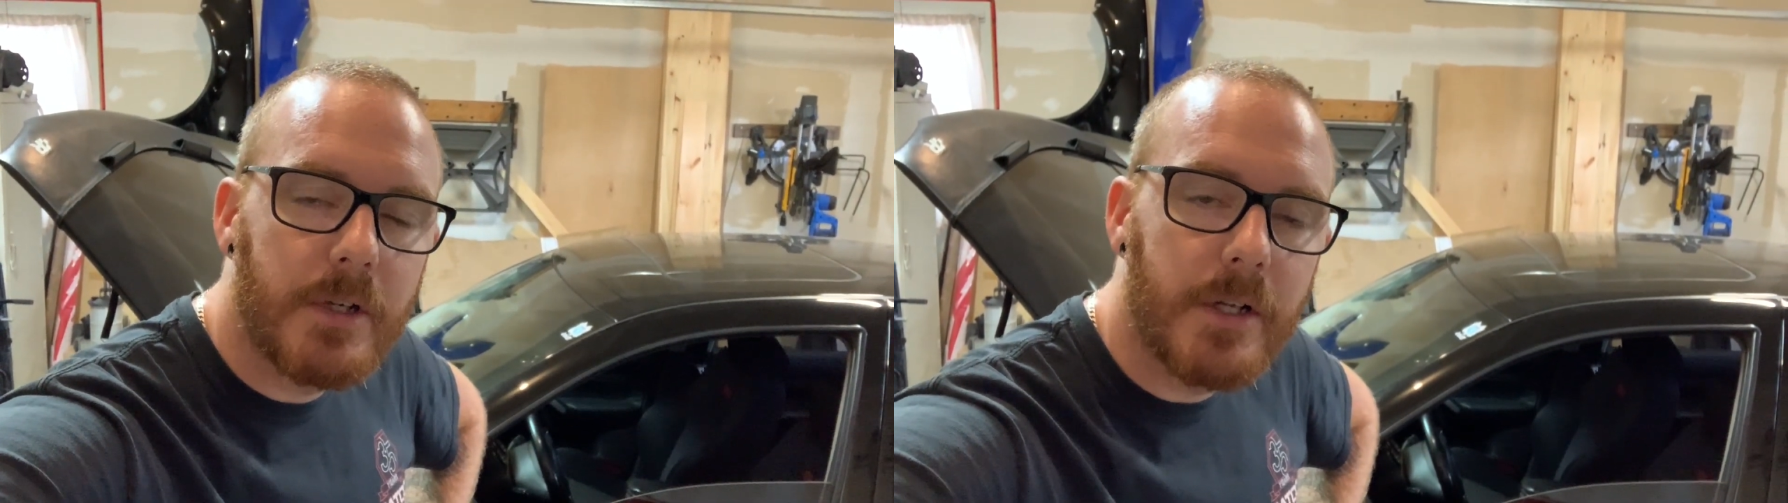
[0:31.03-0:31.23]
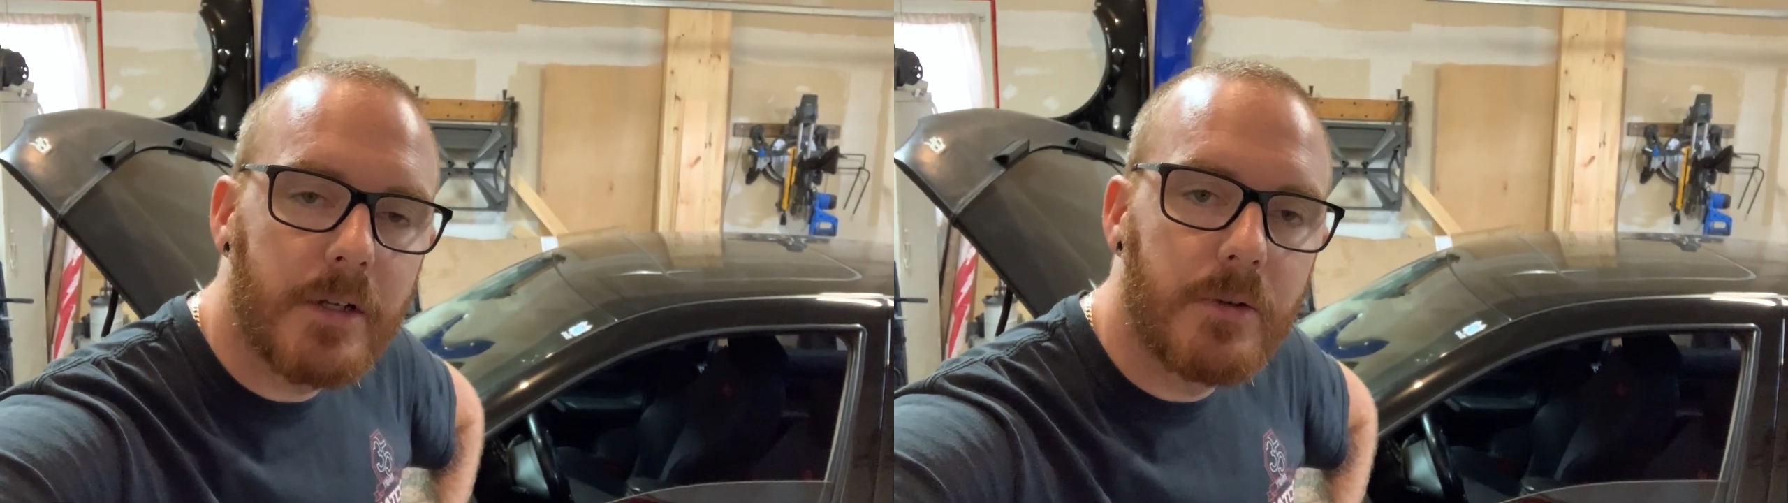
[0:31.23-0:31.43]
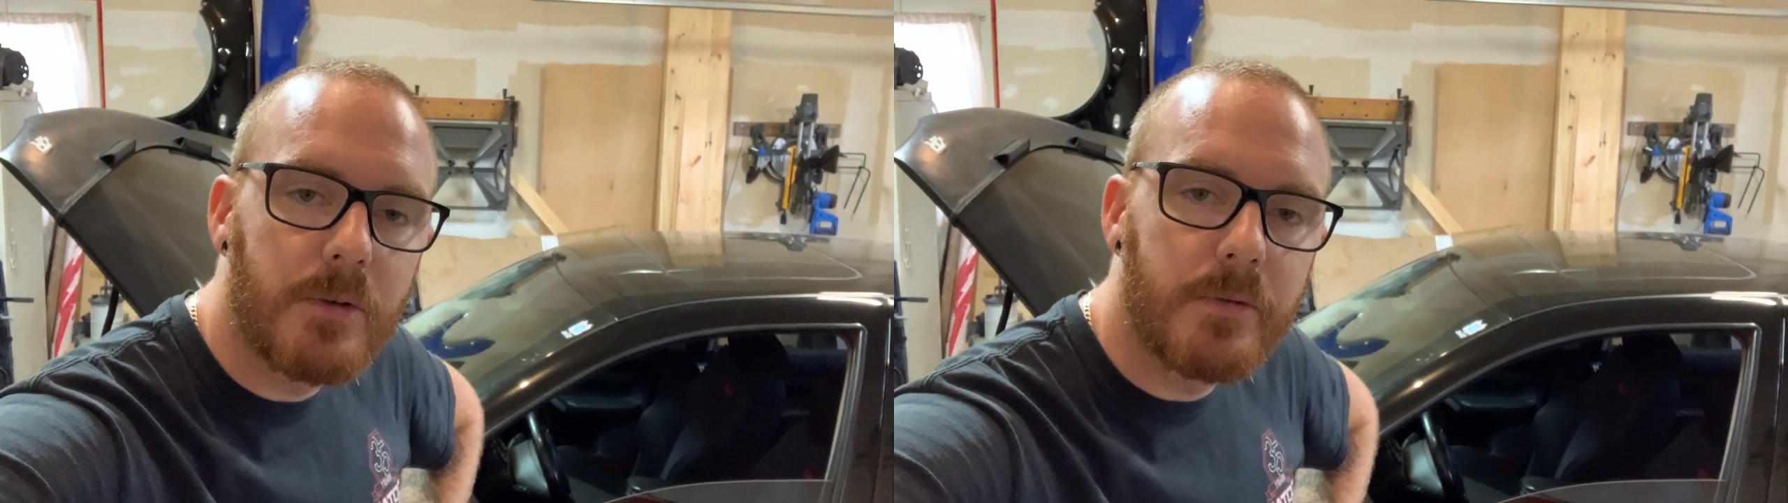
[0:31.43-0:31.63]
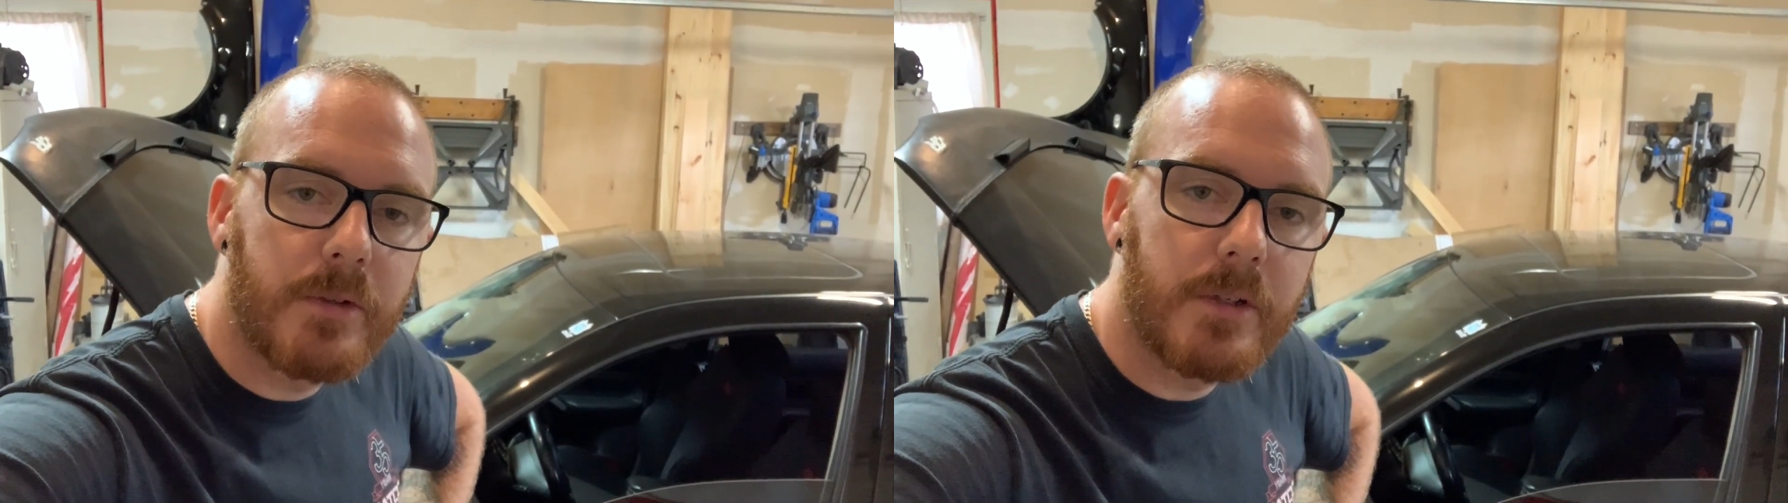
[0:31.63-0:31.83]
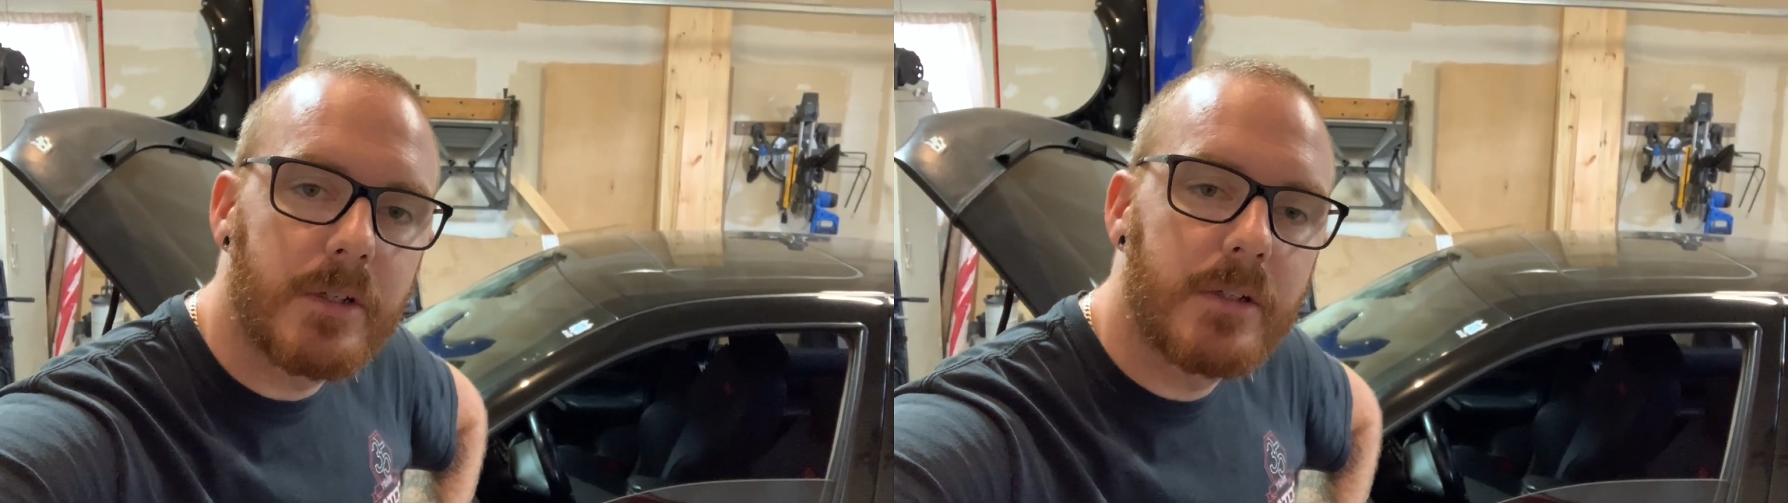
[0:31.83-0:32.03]
kind of go
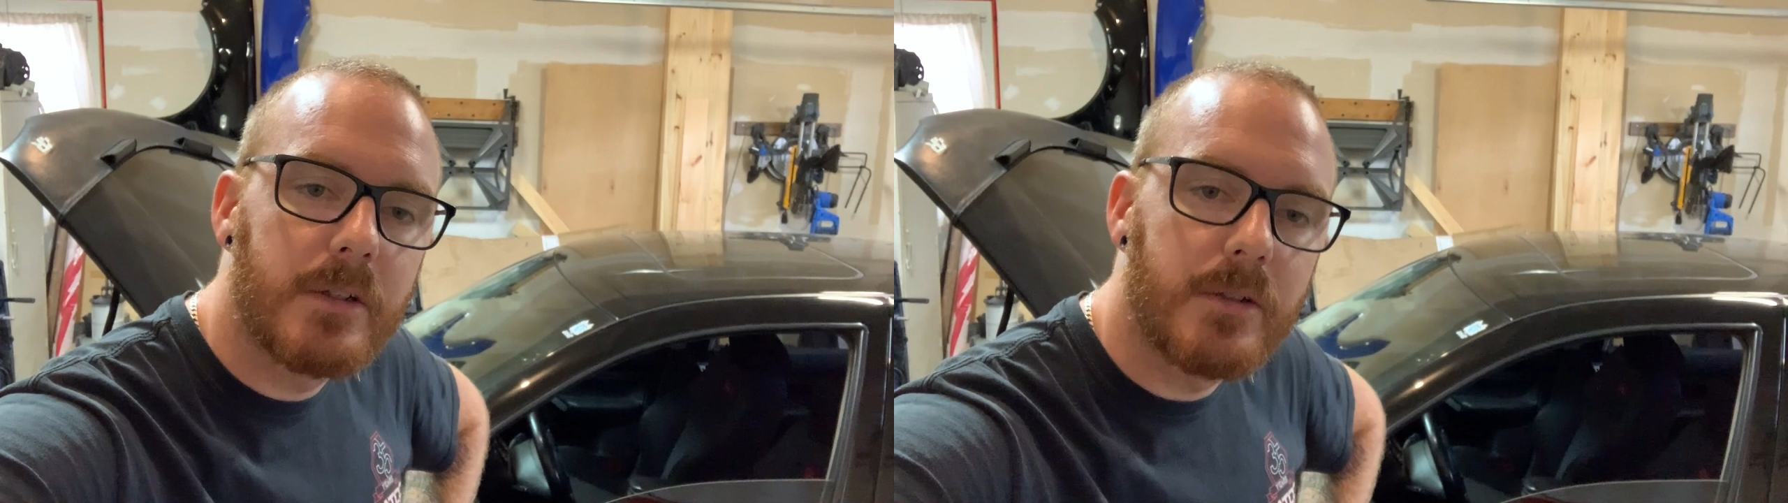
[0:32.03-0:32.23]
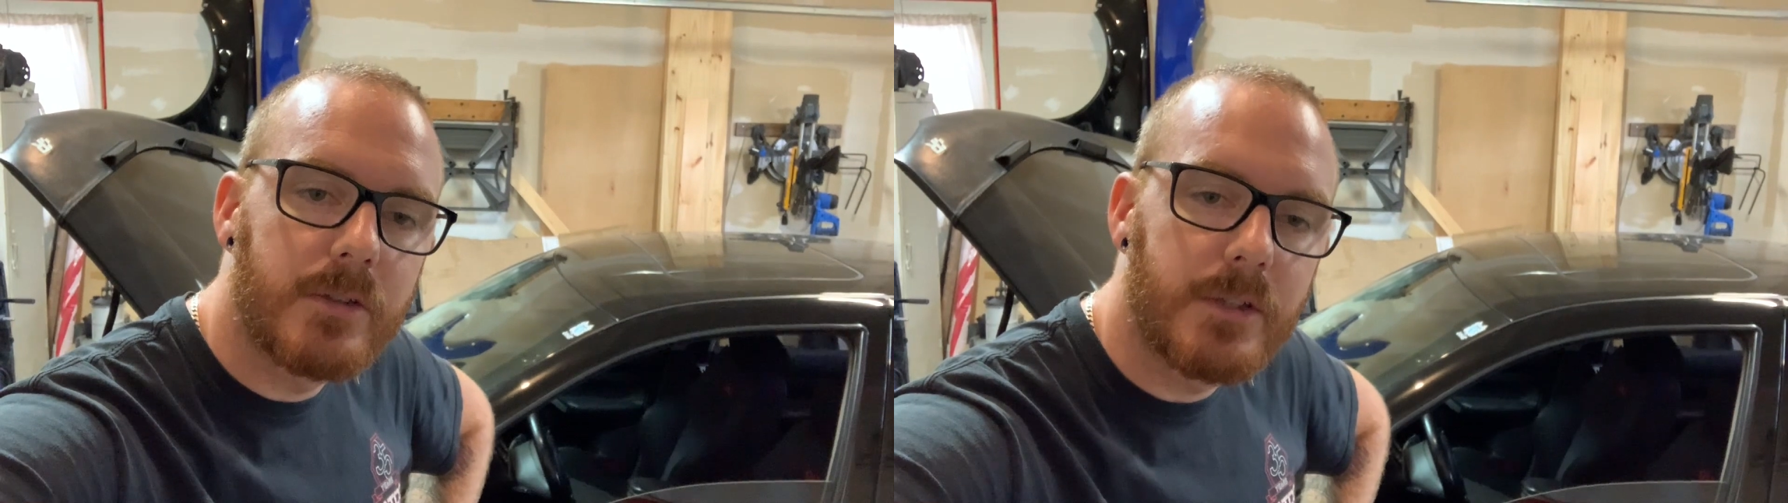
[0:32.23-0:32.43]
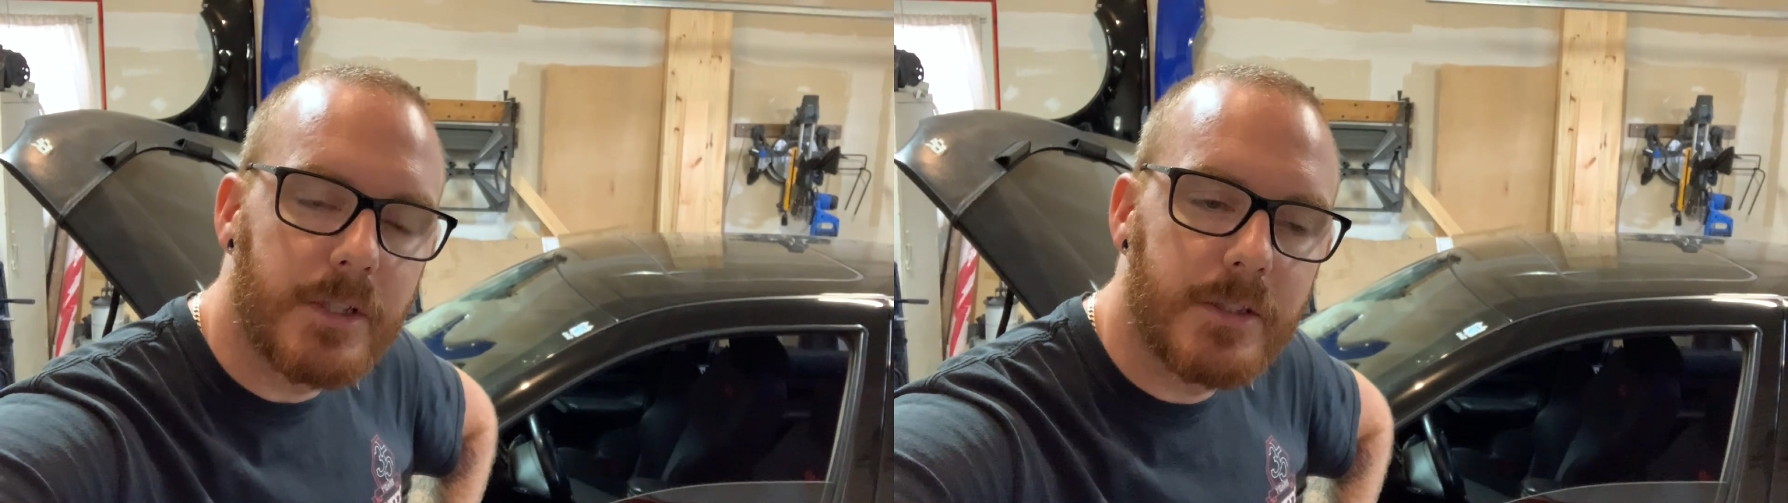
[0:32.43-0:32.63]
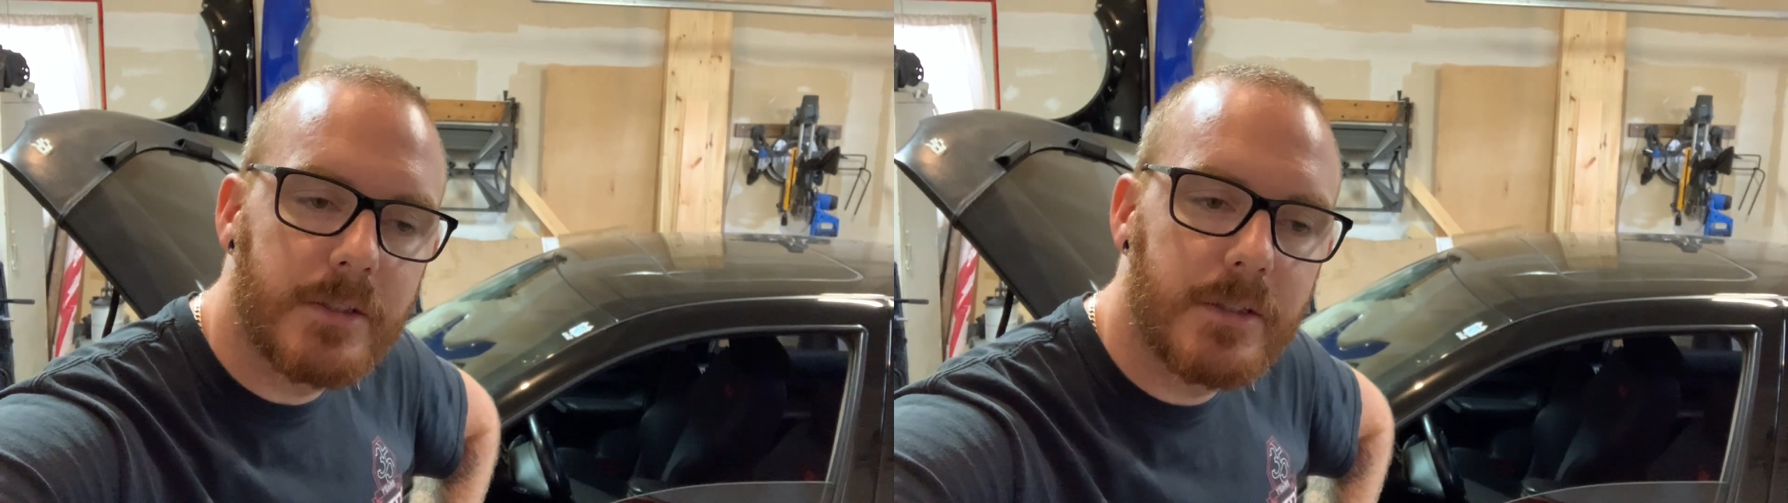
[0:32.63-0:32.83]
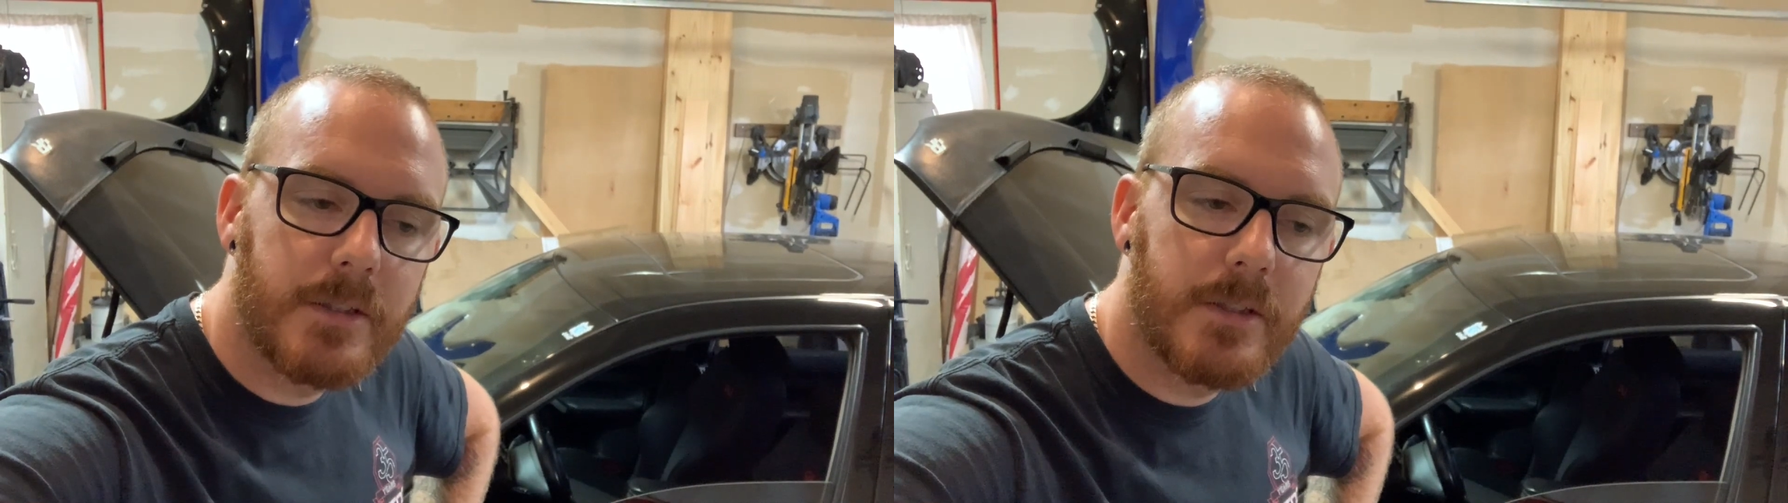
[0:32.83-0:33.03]
over little tricks